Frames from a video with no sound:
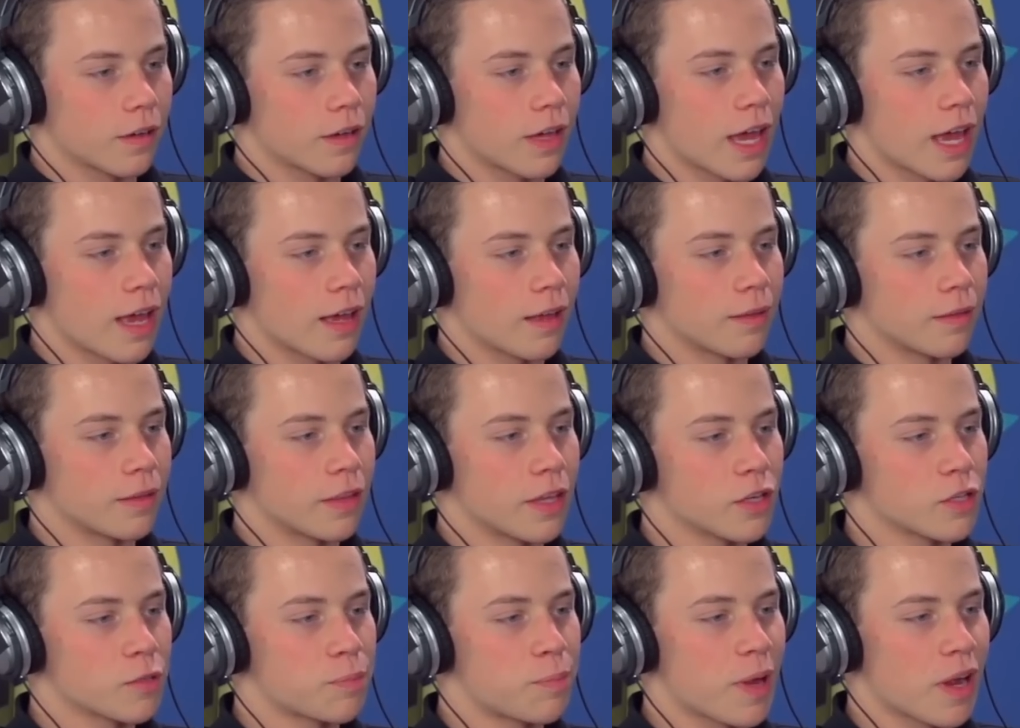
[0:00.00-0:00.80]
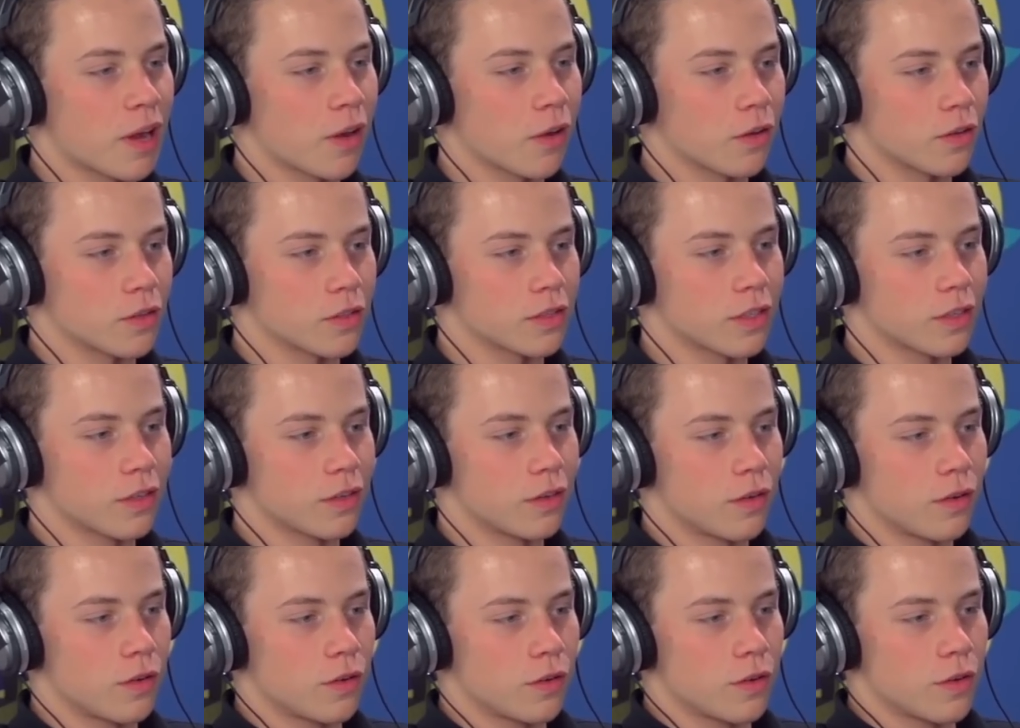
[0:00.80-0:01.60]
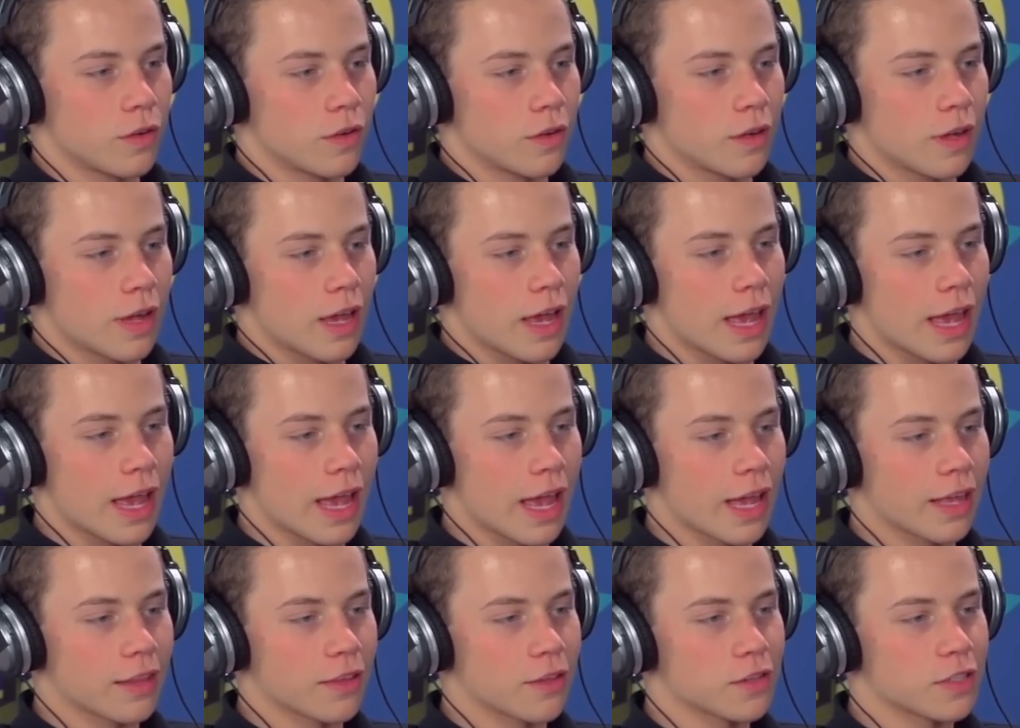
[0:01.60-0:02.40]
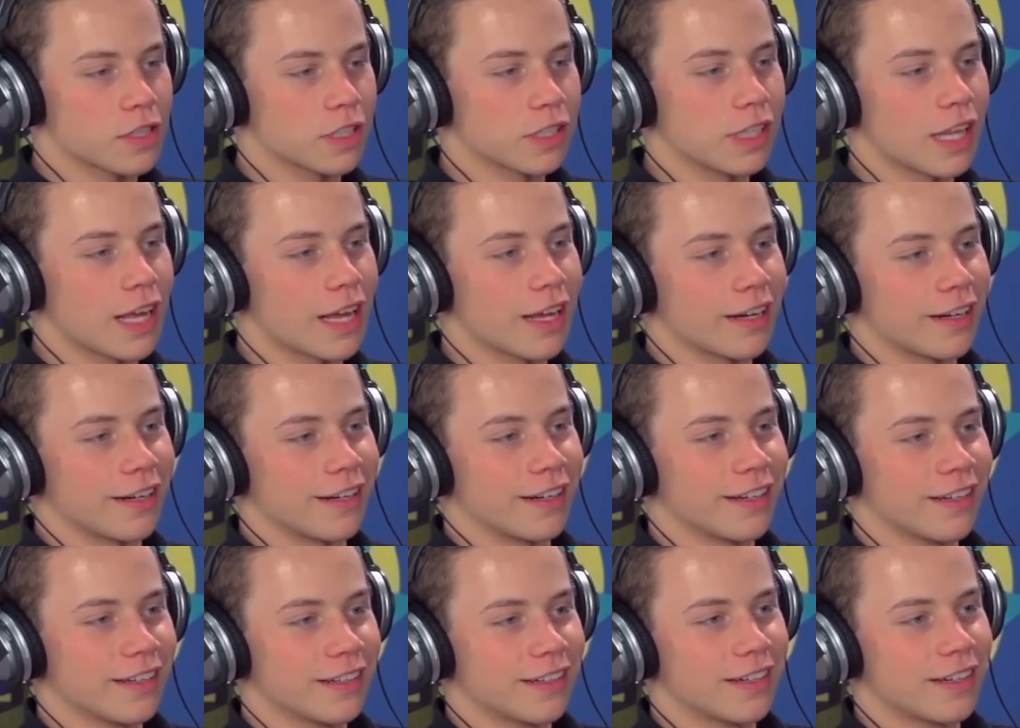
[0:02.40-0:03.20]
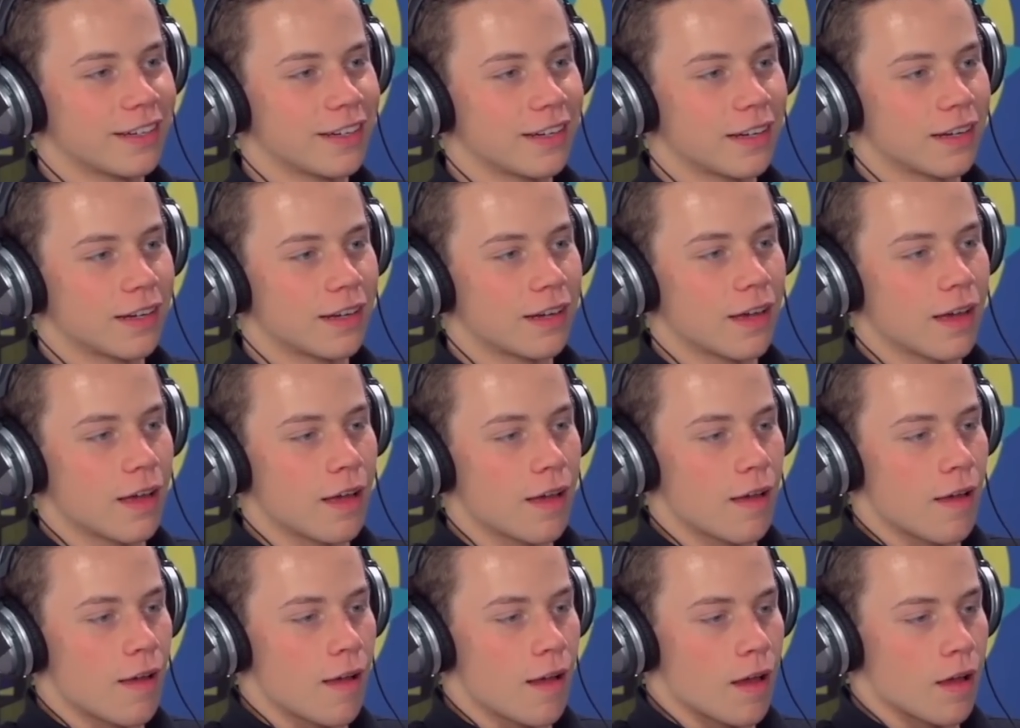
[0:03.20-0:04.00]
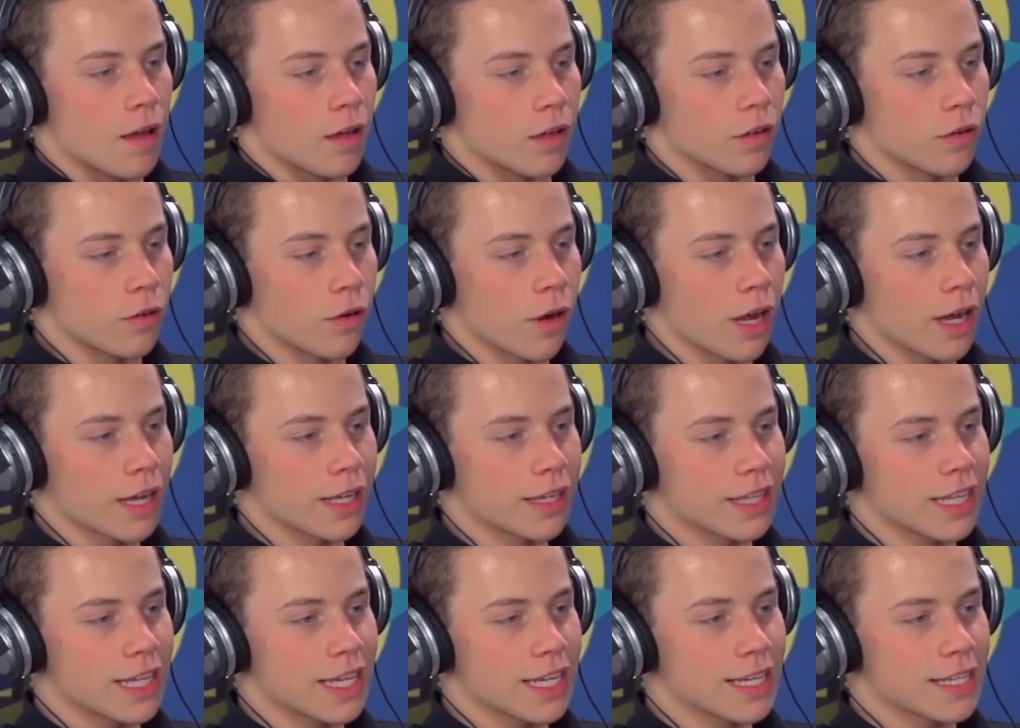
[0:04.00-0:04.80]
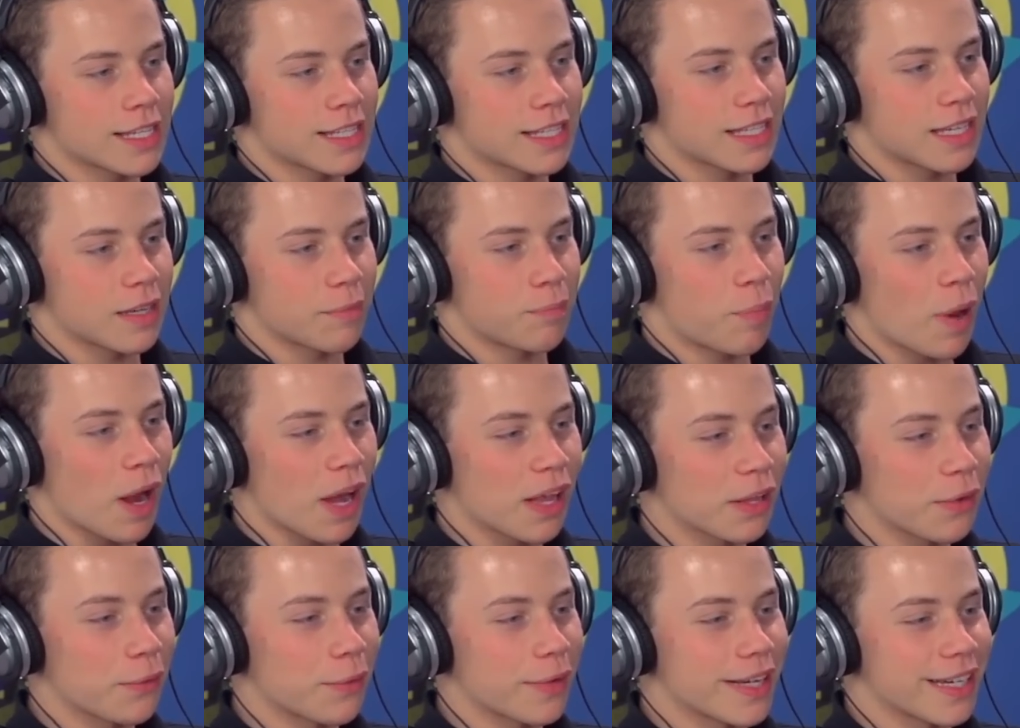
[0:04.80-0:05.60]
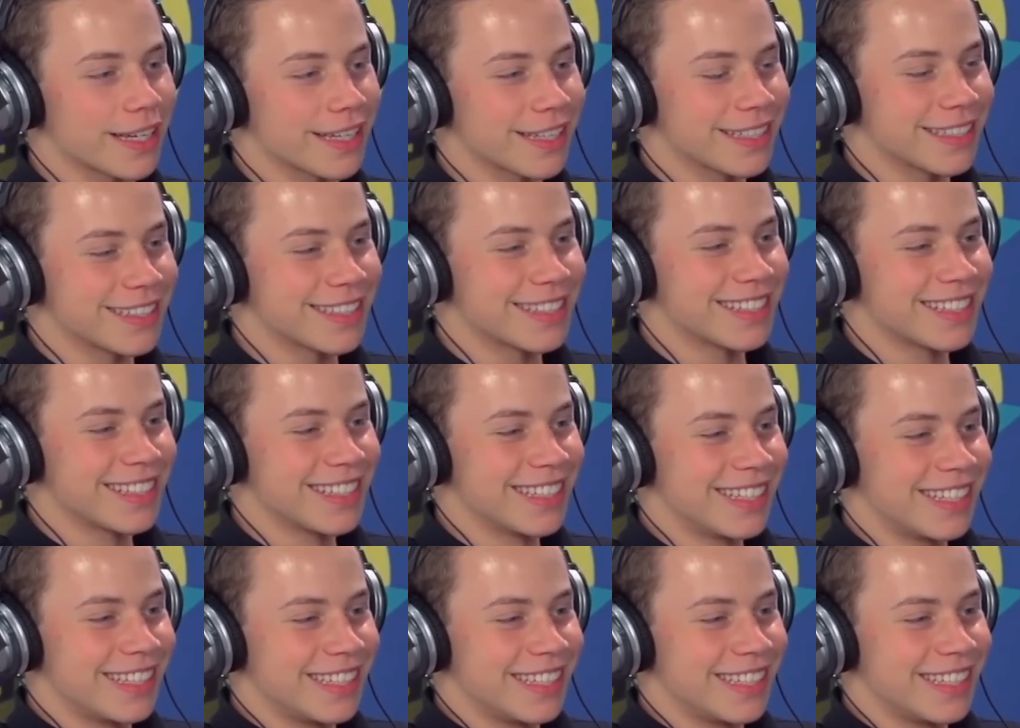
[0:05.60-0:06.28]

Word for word: Okay, there's barrels. And there's a letter. Grind this. Pilot wings.